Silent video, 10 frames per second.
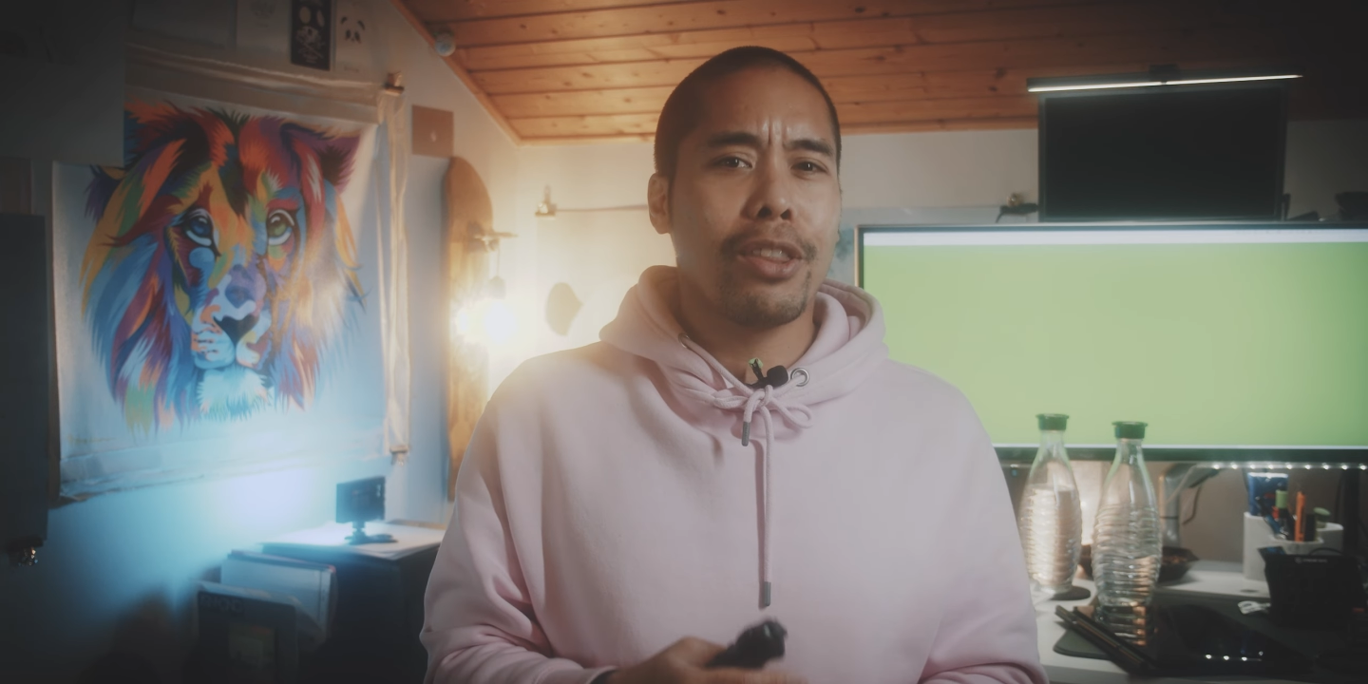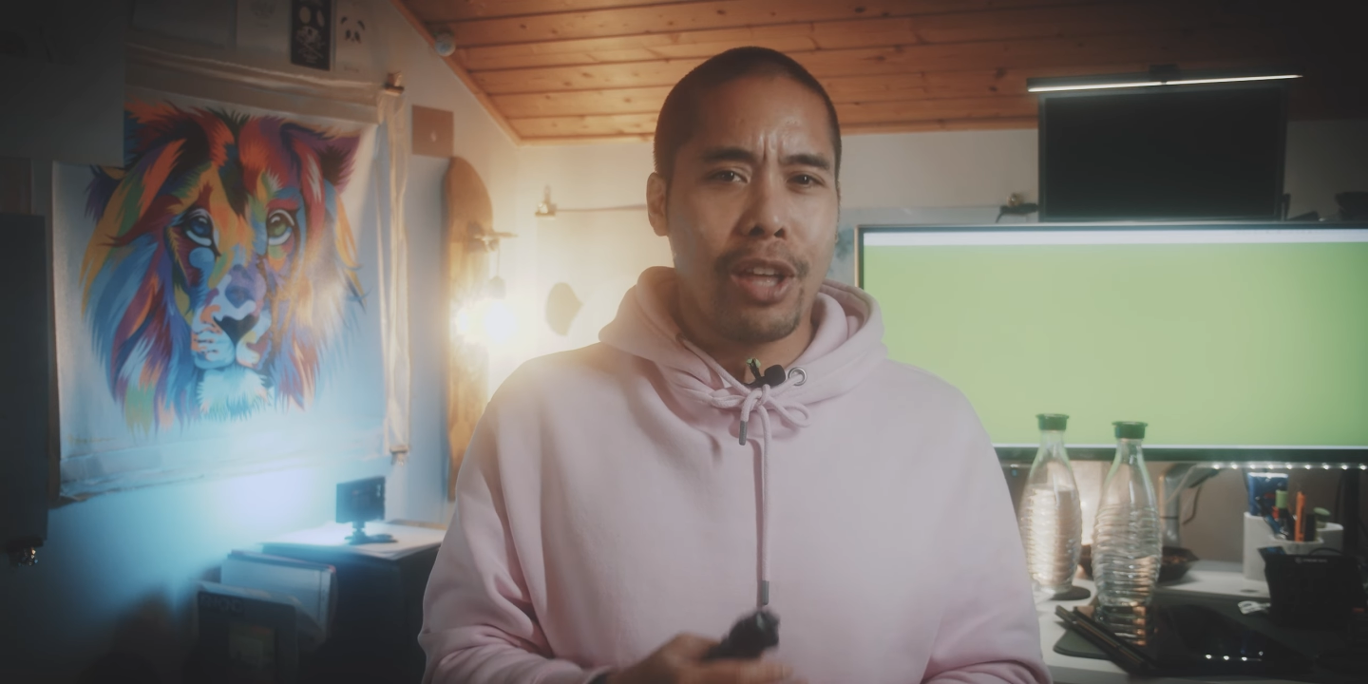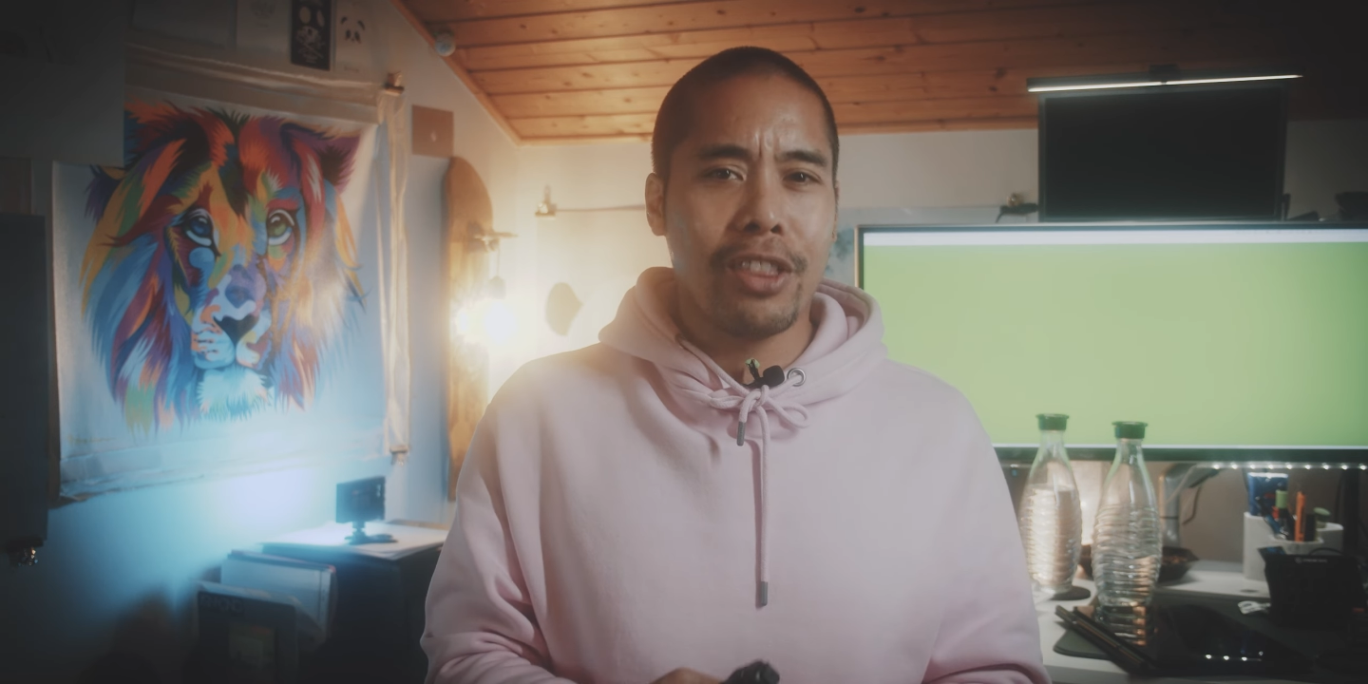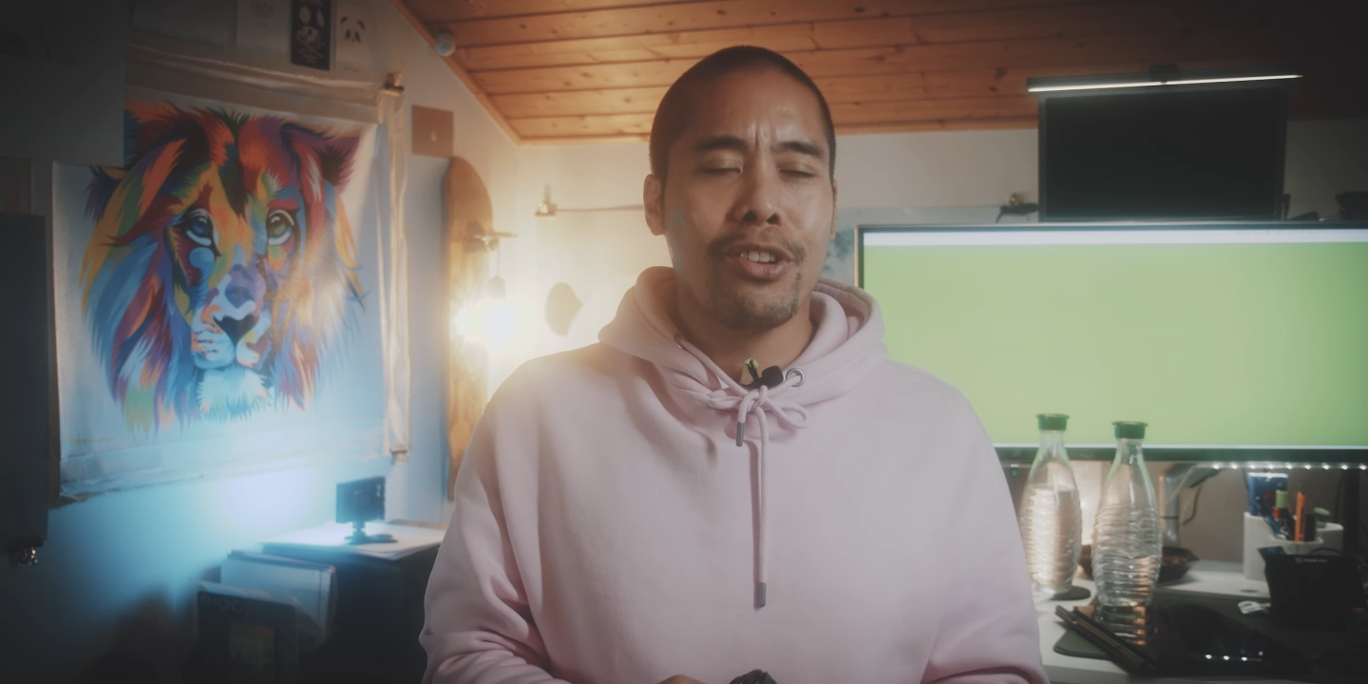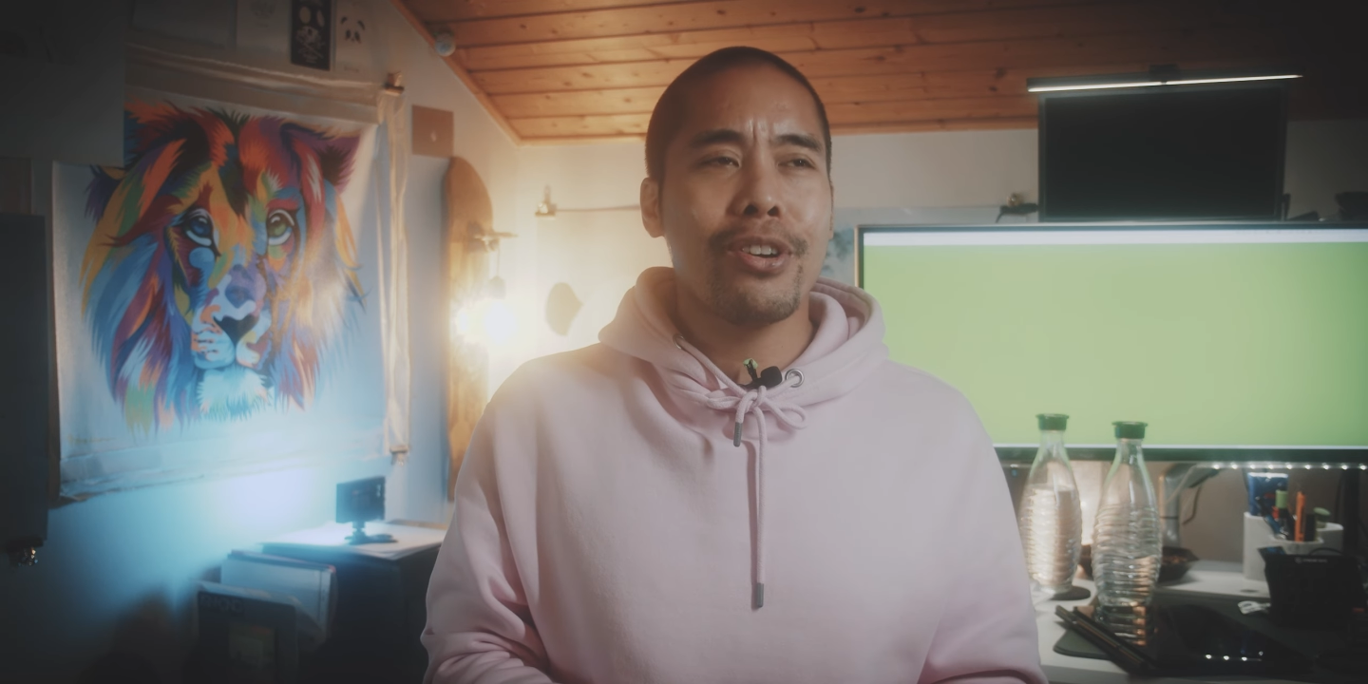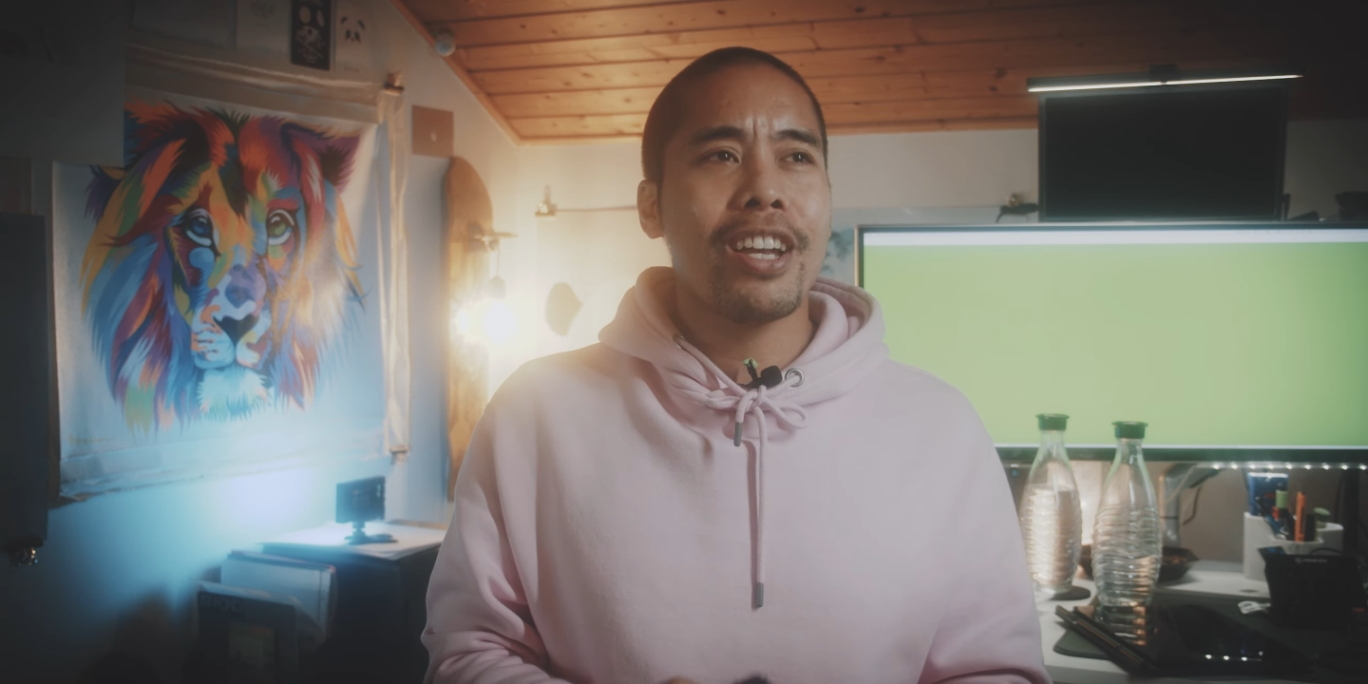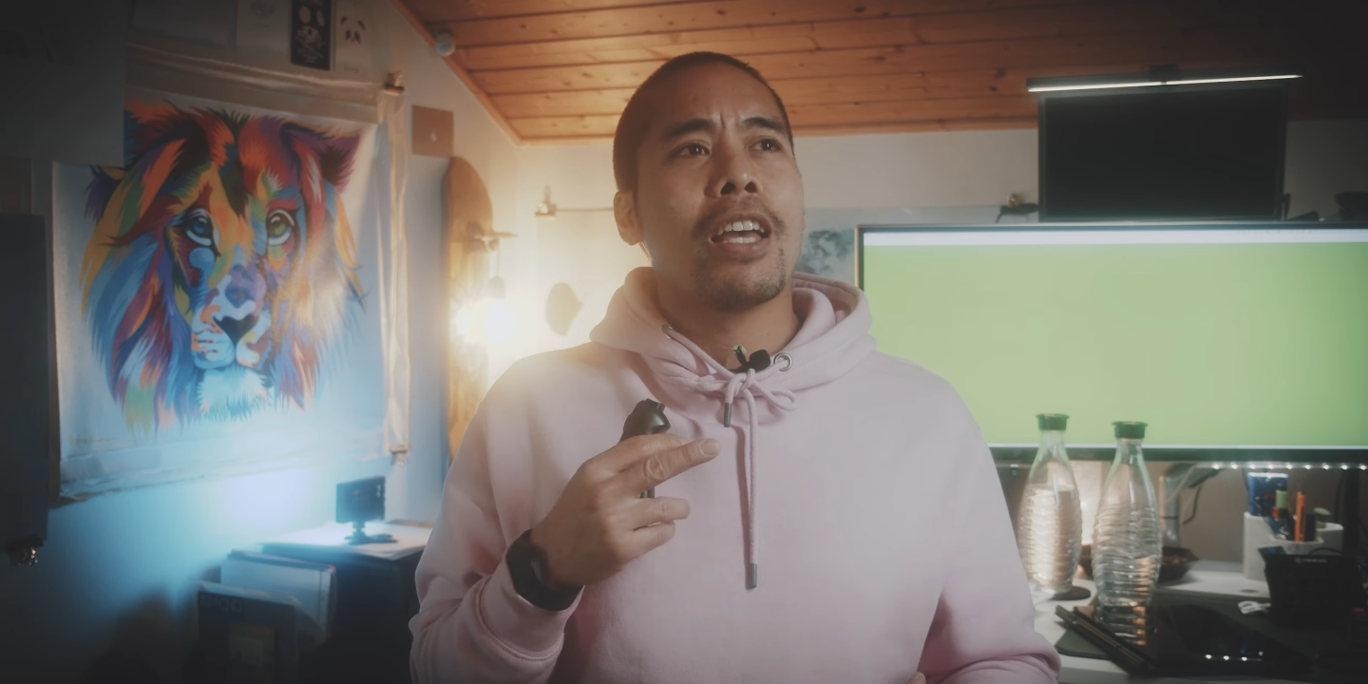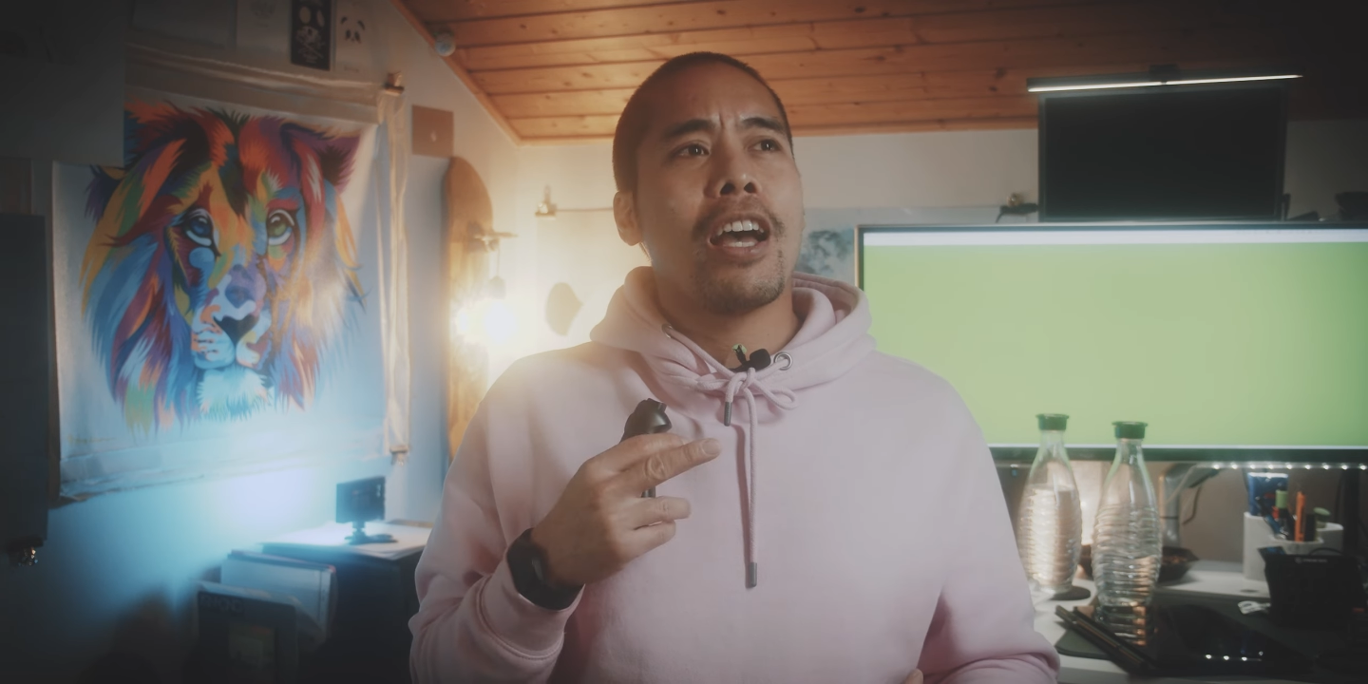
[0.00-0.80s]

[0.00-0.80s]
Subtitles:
Thunder.